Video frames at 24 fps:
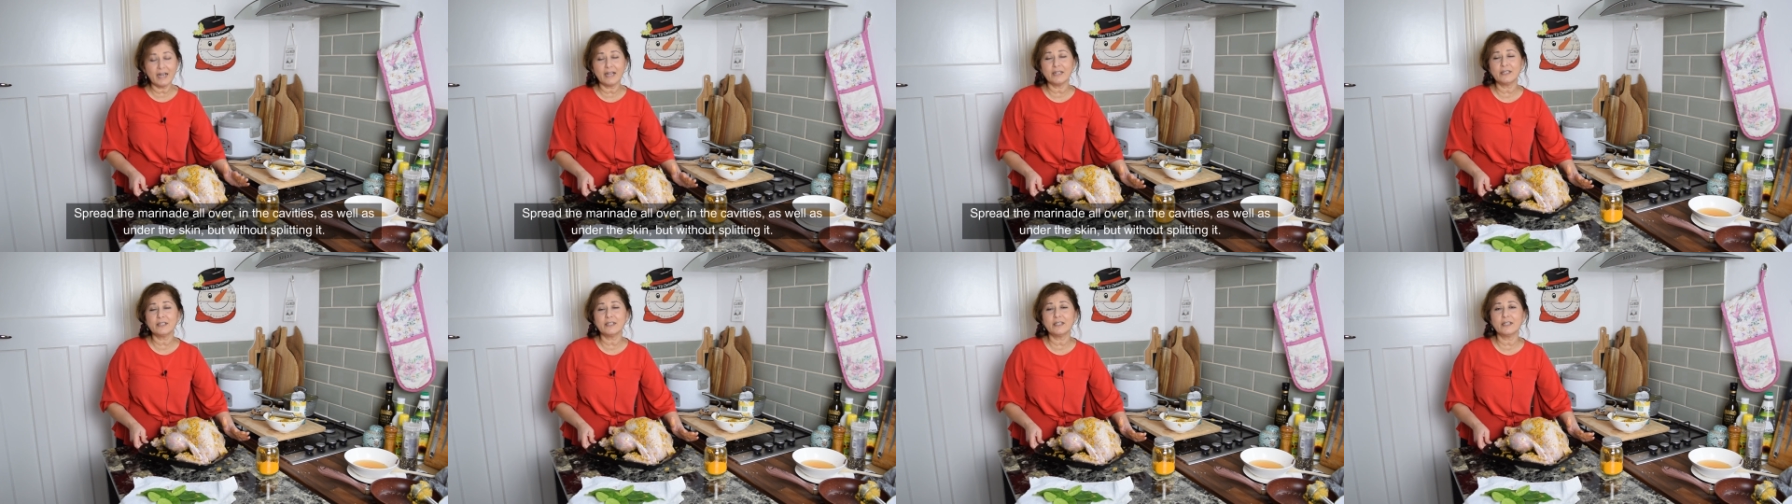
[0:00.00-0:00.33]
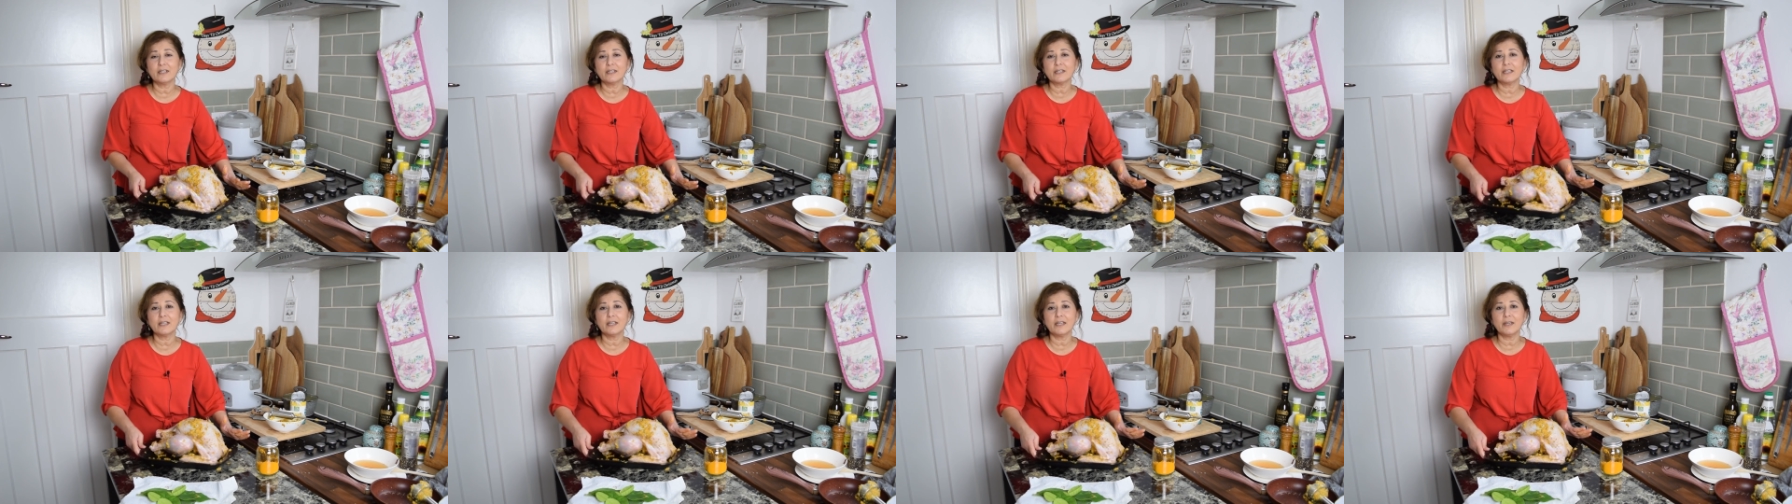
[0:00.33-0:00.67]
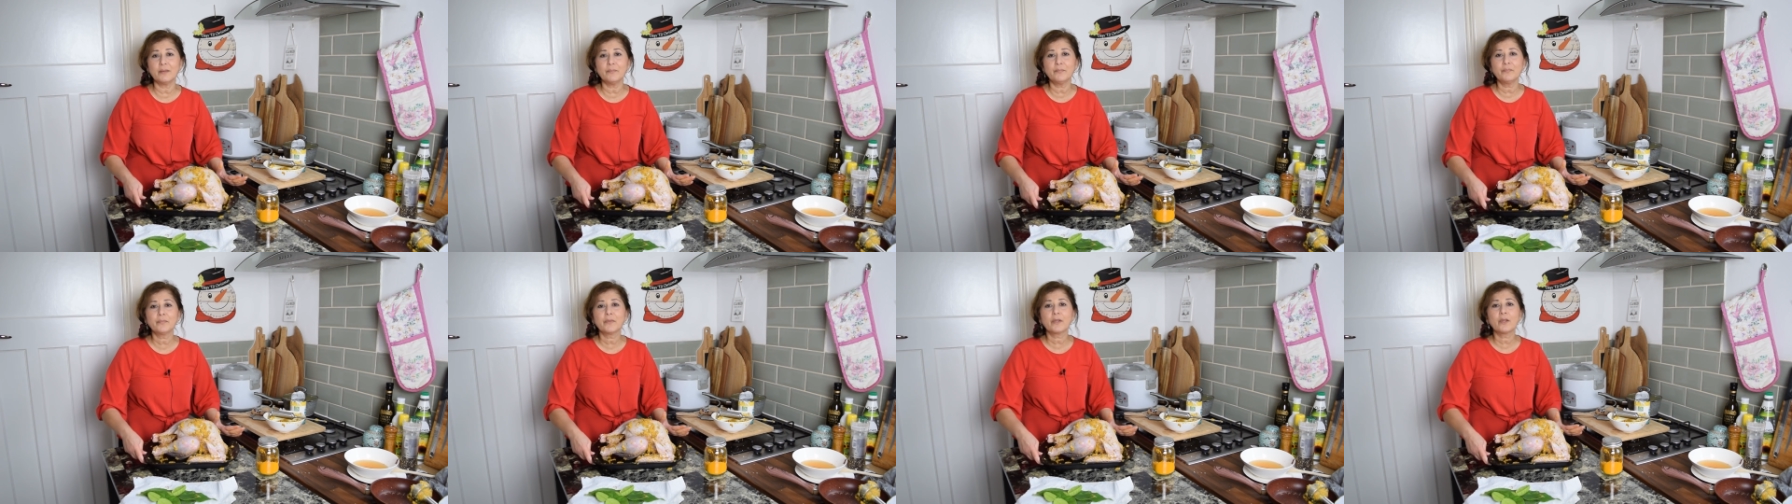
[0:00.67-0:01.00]
our
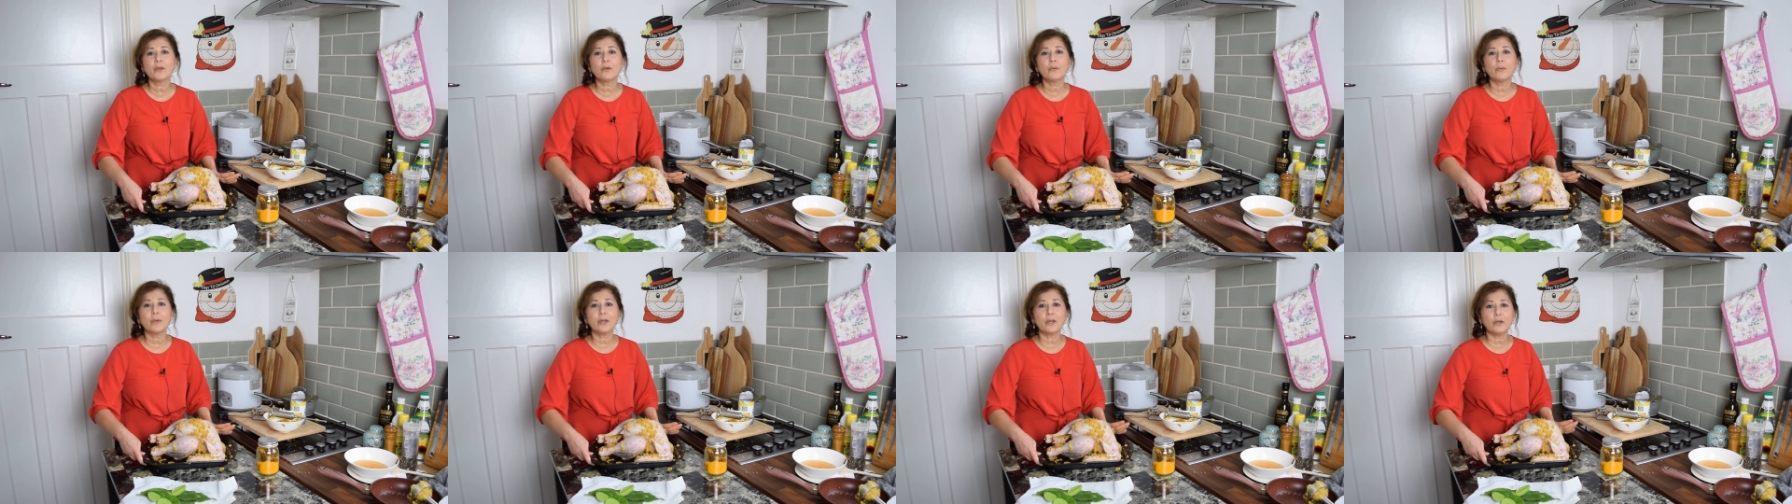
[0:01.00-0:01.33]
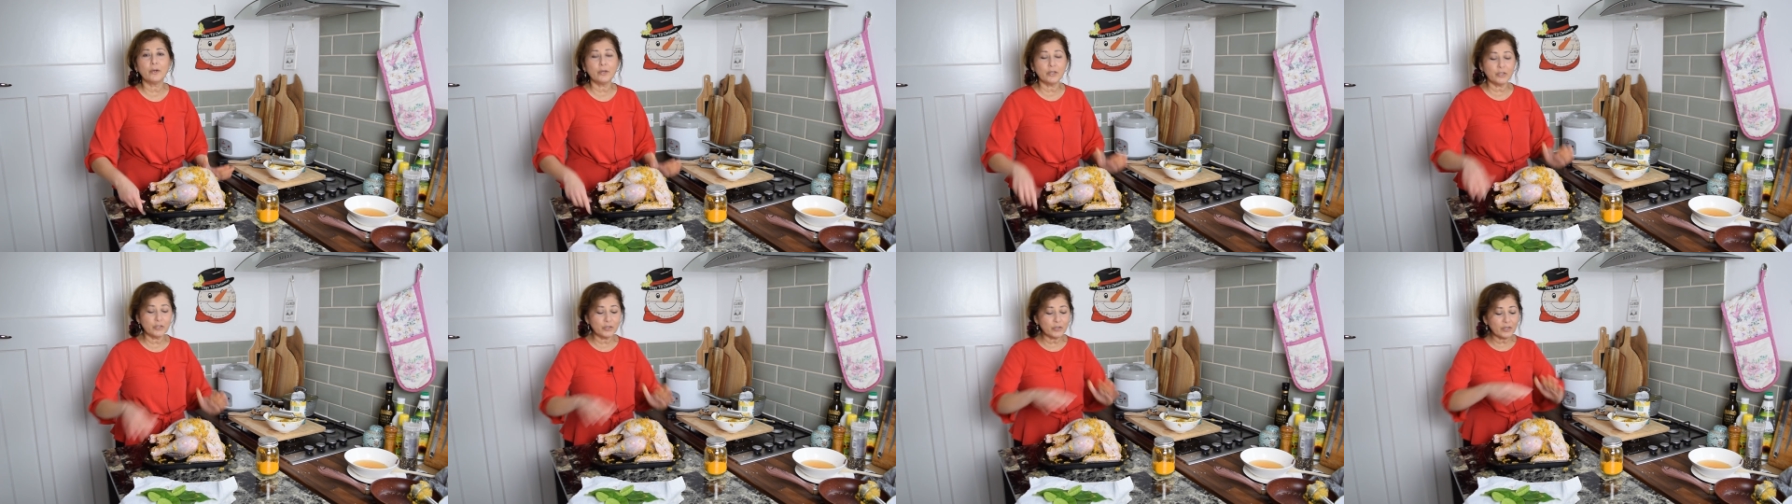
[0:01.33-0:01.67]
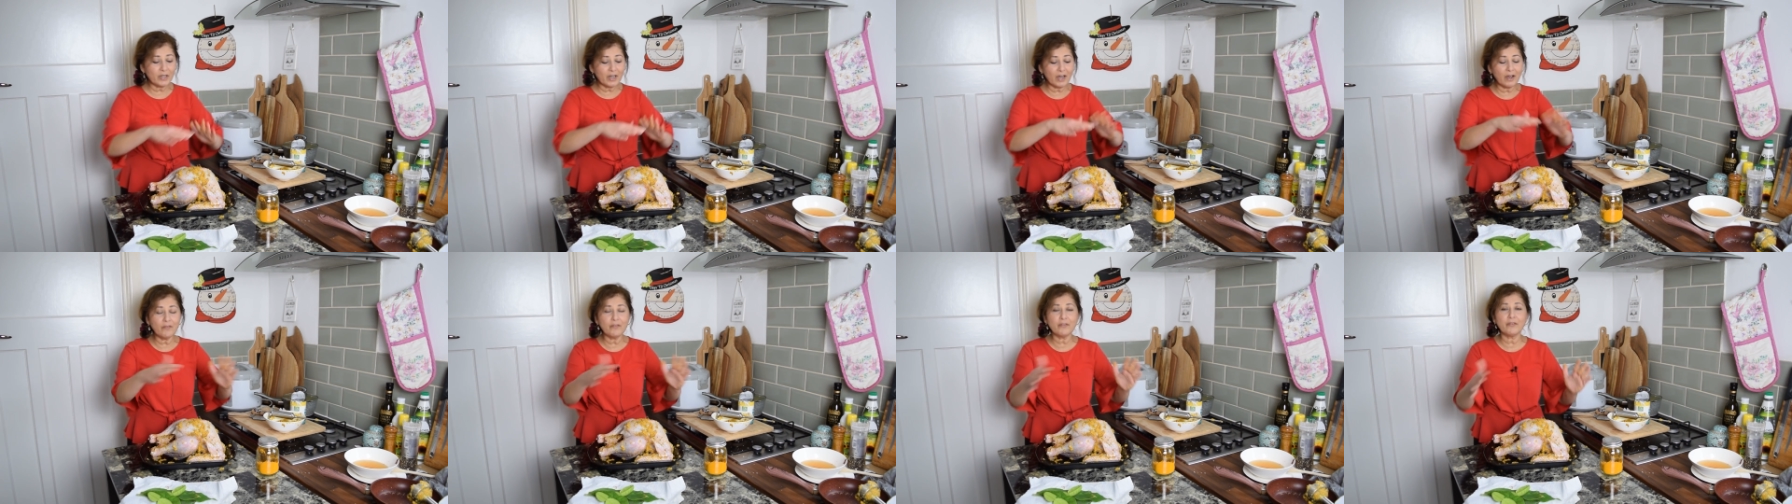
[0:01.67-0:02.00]
turkey, we're going to
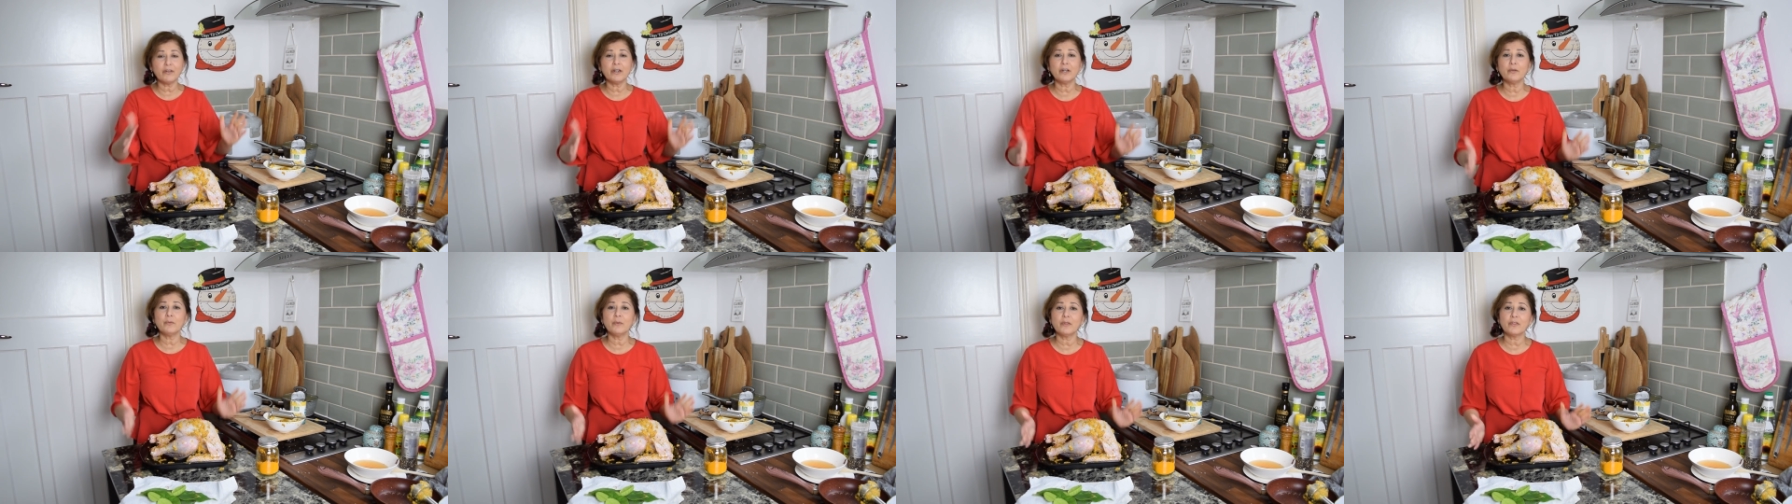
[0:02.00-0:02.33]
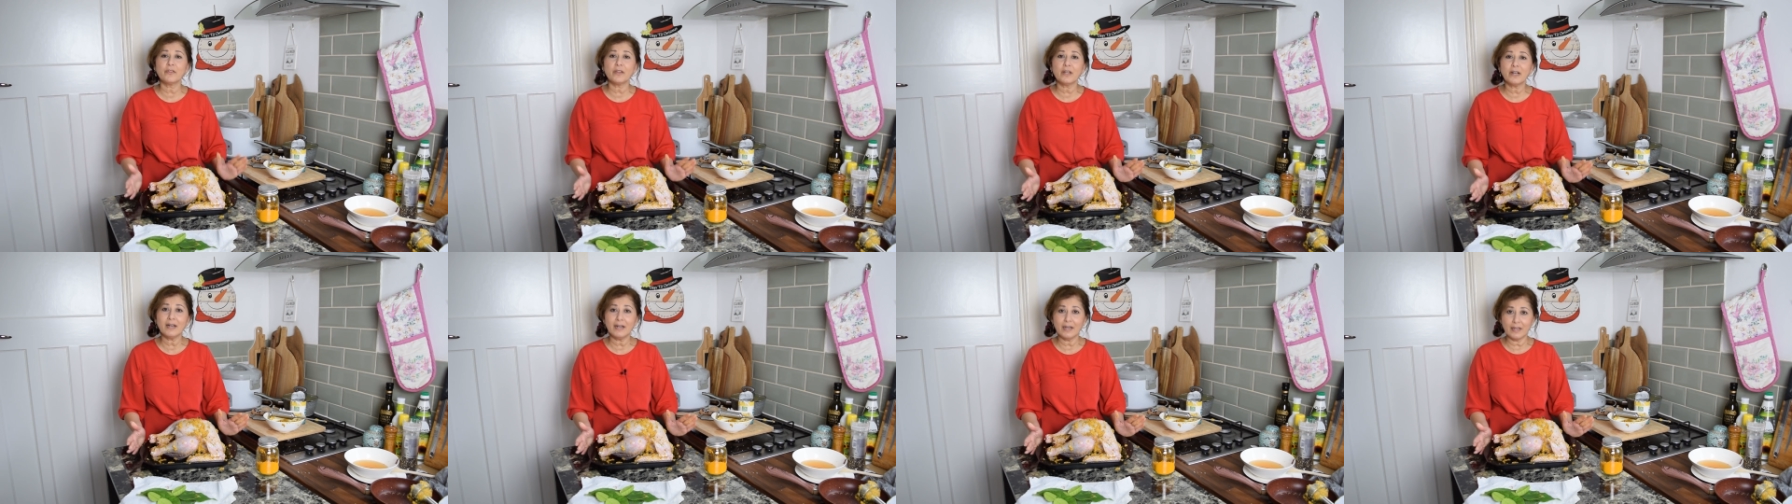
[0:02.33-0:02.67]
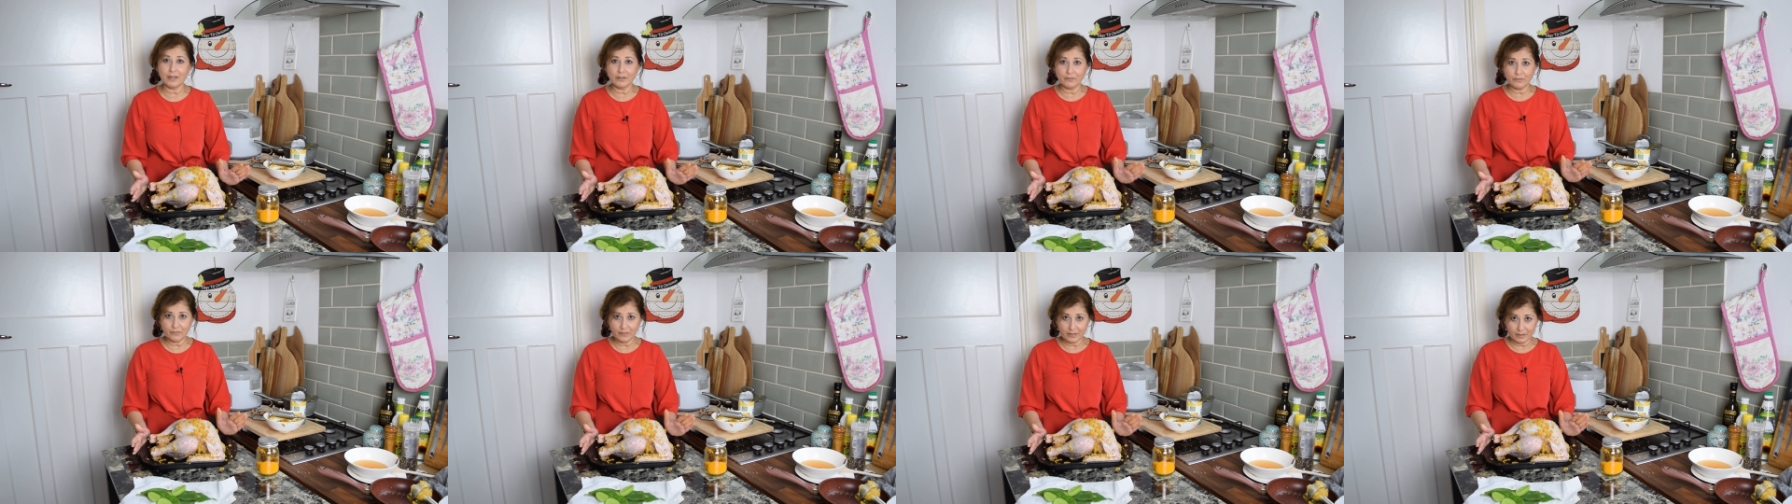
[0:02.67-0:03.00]
cover it with
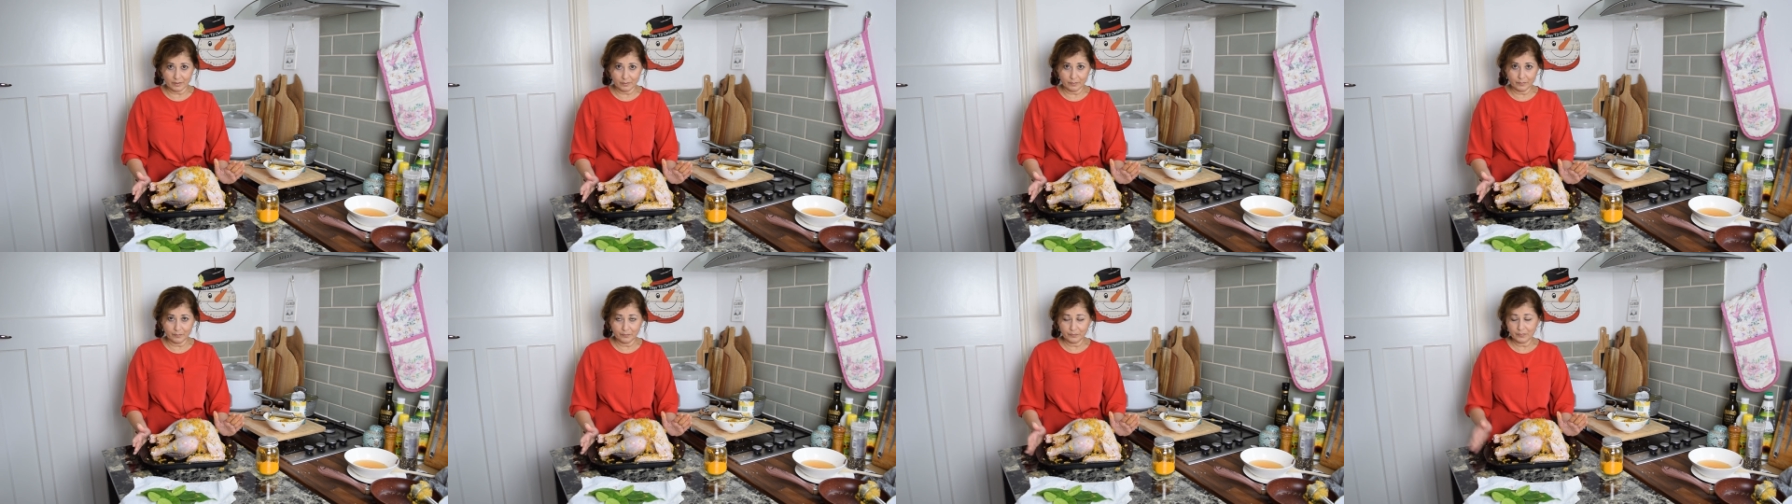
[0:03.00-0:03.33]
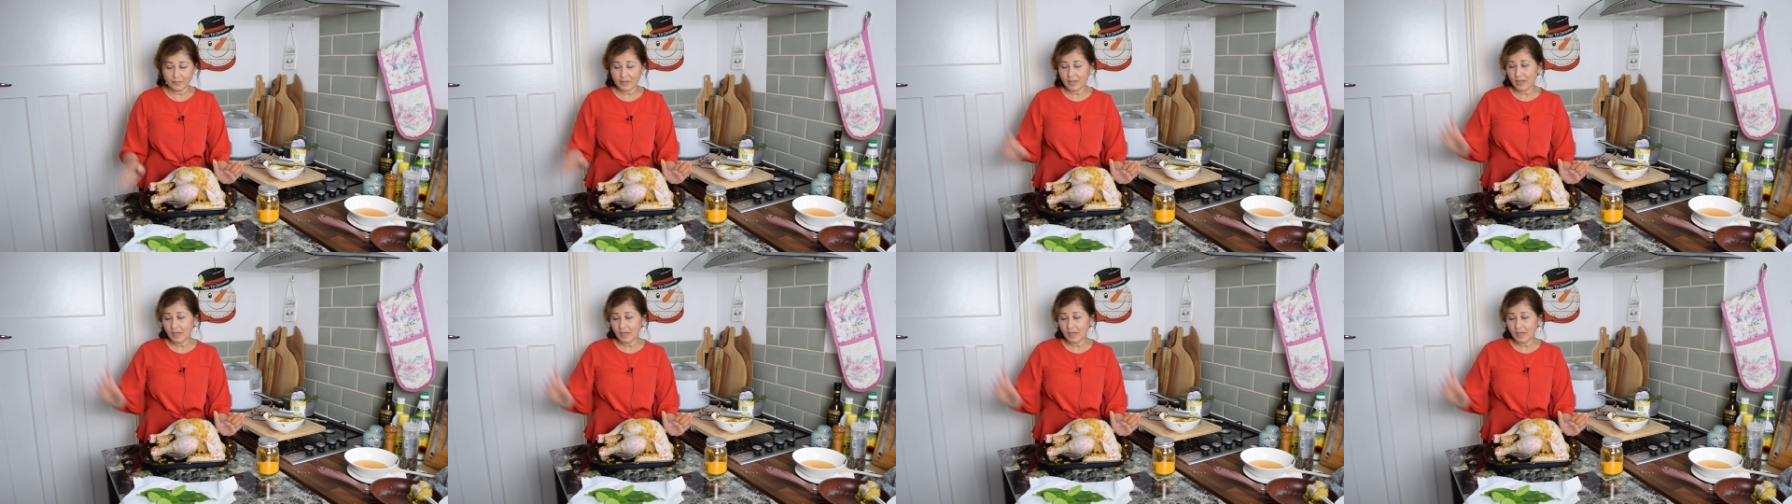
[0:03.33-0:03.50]
cling film